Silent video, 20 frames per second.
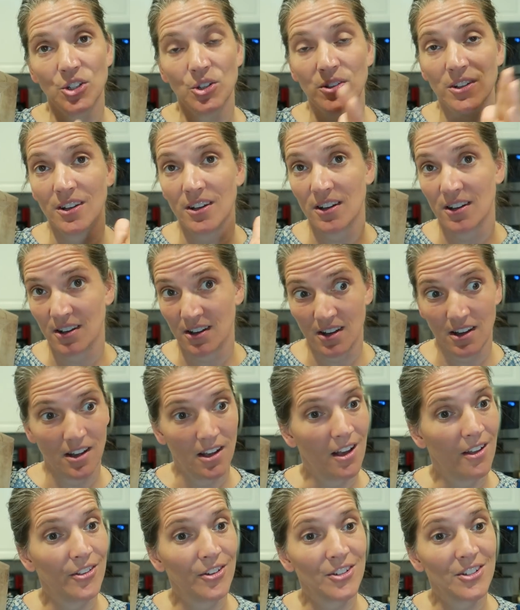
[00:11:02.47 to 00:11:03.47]
to the
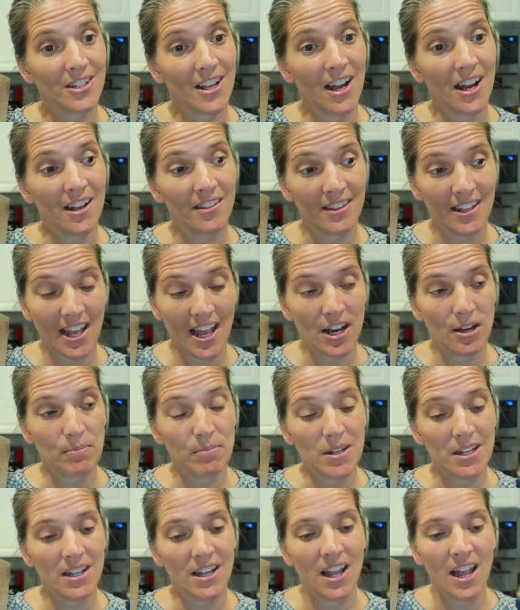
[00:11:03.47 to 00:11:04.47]
other side, the
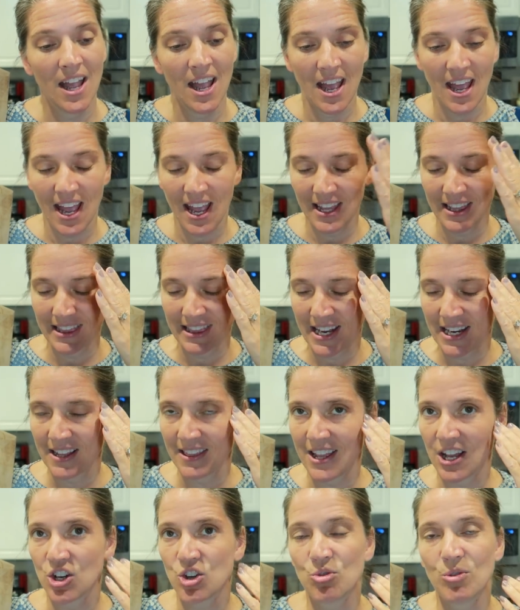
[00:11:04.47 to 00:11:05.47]
enemy, and
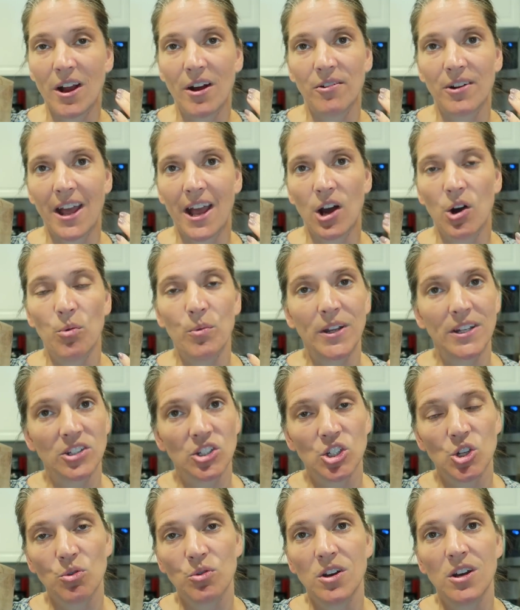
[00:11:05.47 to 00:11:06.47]
letting that drown out. We get
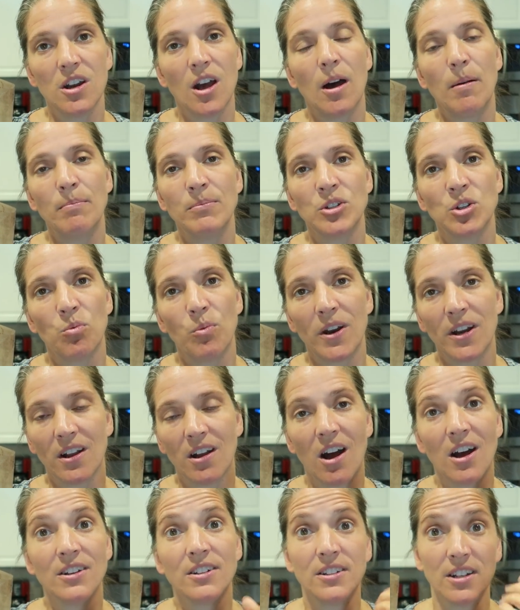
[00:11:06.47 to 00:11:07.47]
so numb to when
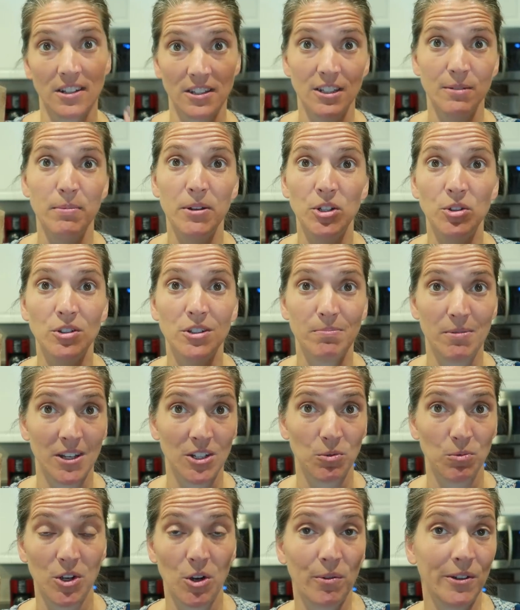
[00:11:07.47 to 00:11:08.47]
God does speak to us
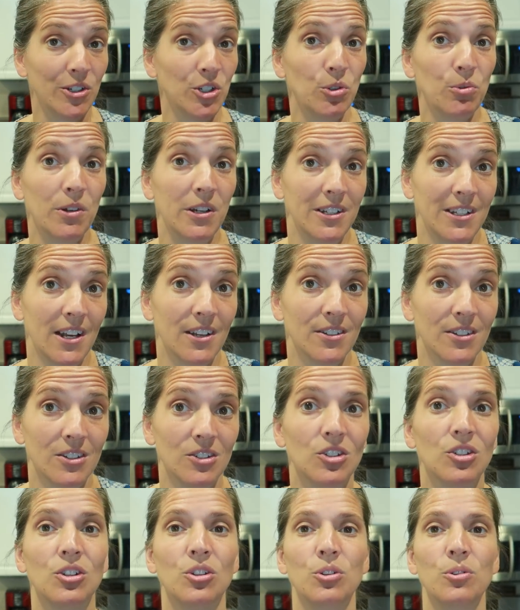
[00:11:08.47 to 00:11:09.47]
because we don't want to do what he tells
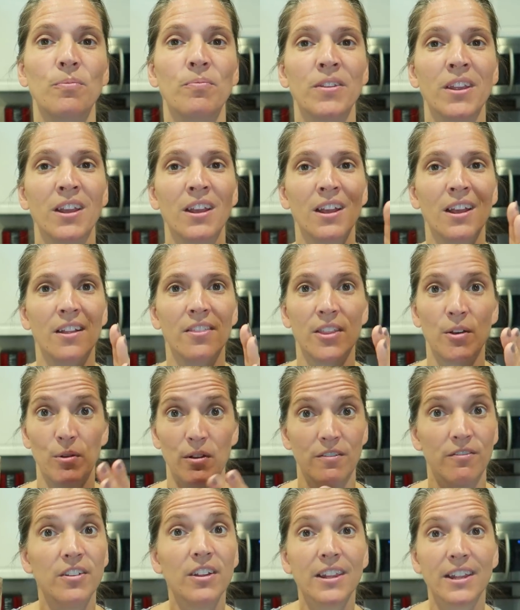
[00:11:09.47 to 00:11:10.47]
us to do that
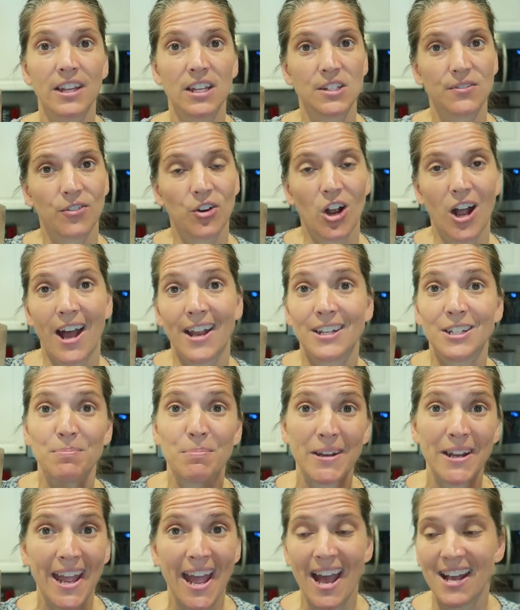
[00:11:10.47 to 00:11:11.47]
we feel like he's forgotten us,
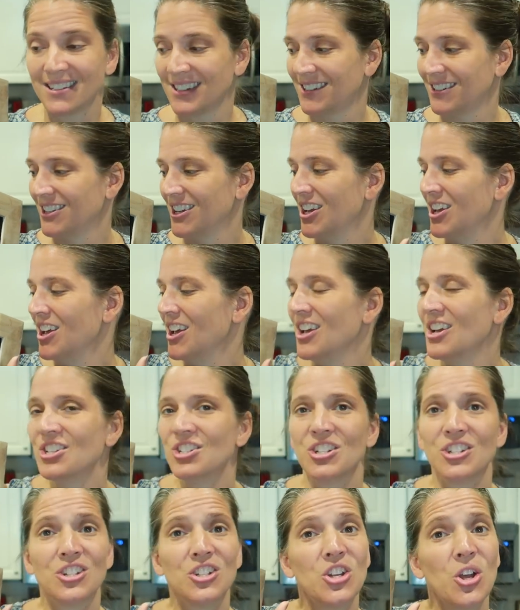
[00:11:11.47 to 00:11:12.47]
but he hasn't.
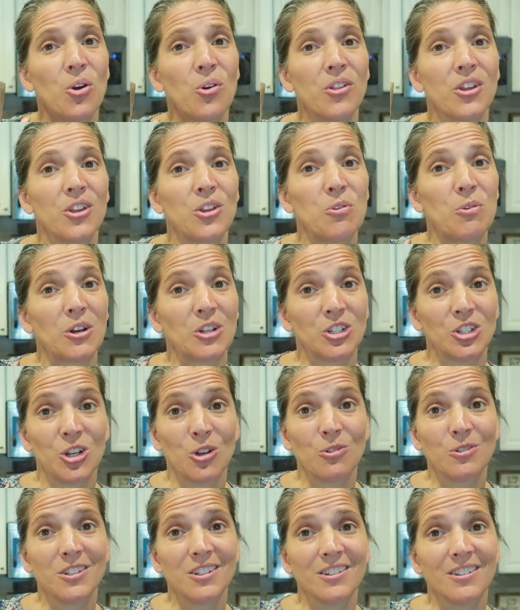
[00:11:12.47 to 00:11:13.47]
Just know that you are
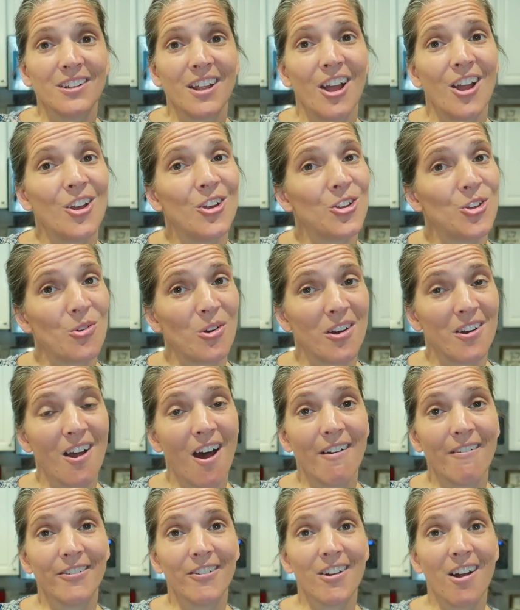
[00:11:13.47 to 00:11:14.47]
chosen, you are
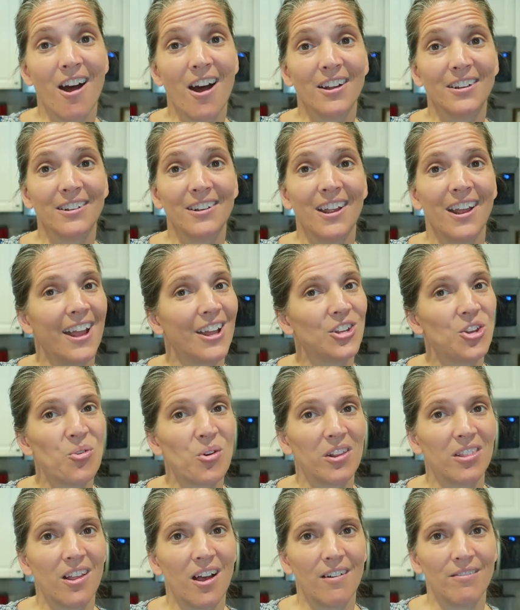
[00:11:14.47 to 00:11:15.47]
not forgotten, and
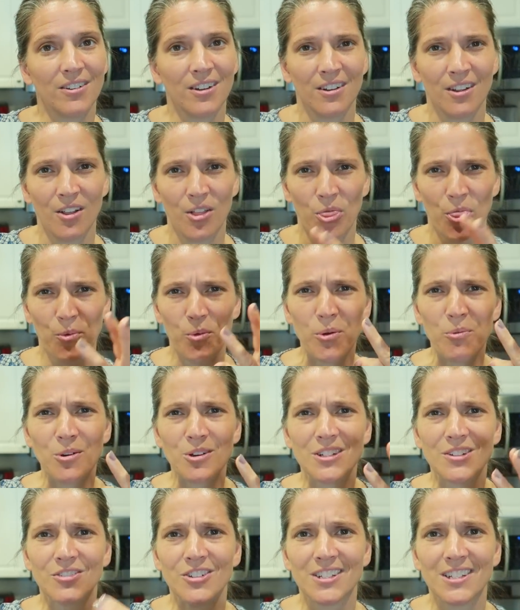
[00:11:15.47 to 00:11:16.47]
you are loved. Three
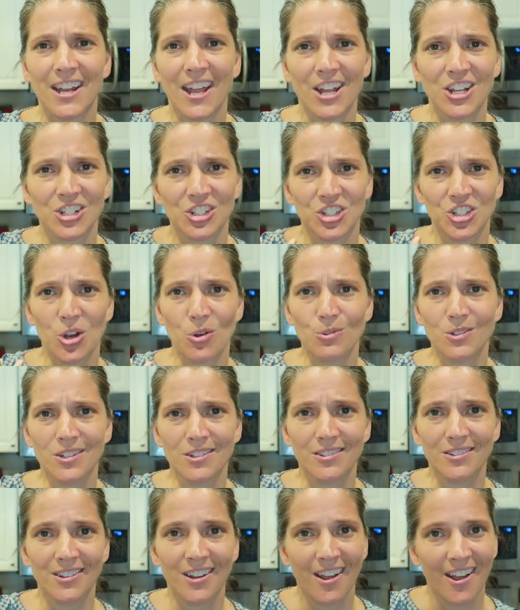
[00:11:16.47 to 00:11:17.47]
words for today
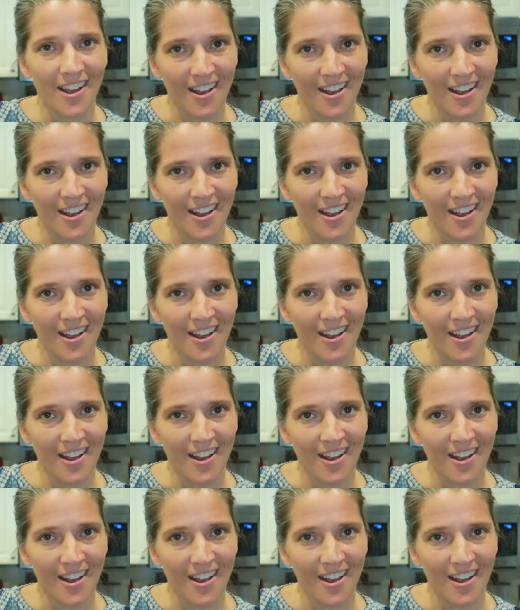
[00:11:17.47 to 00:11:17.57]
chosen,